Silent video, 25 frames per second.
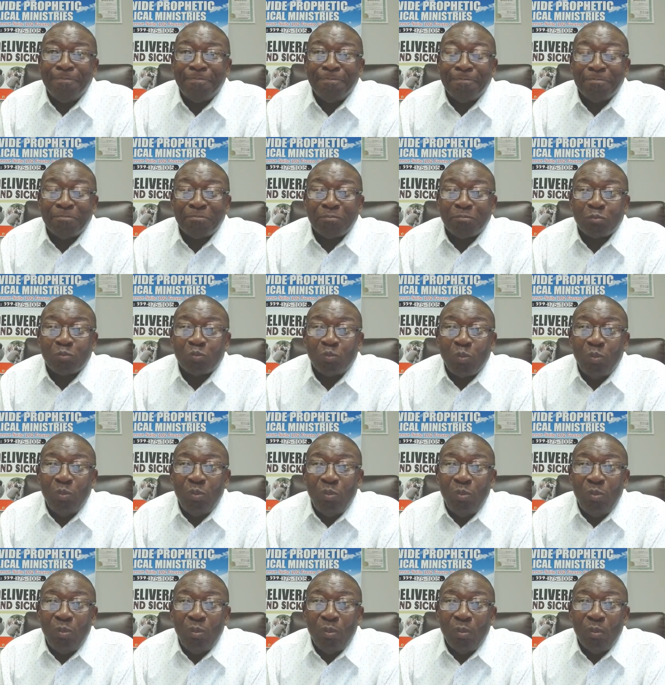
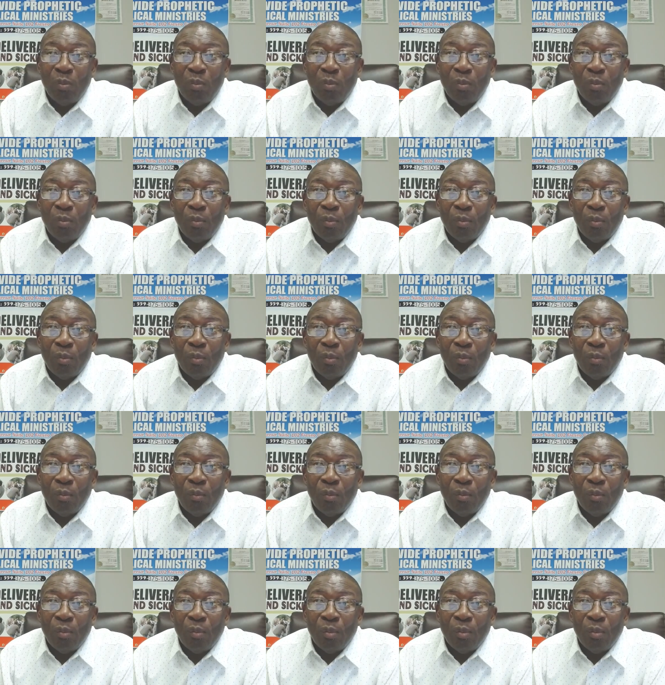
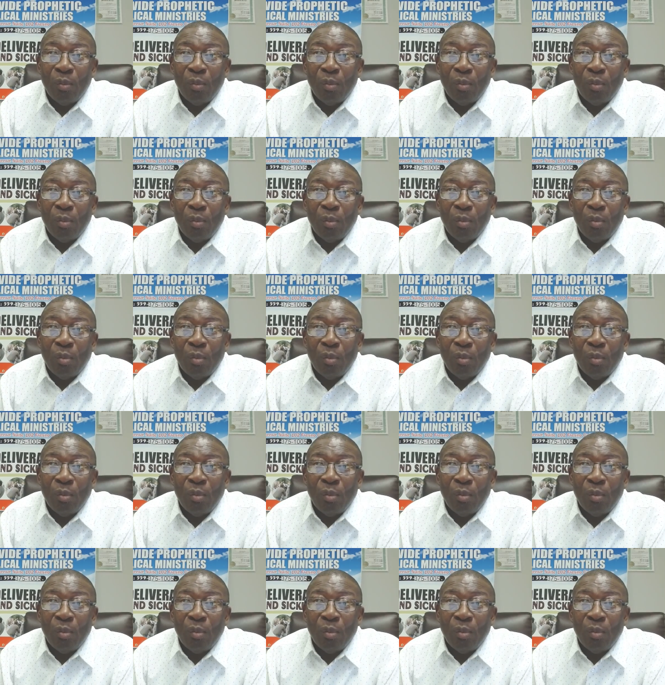[no speech]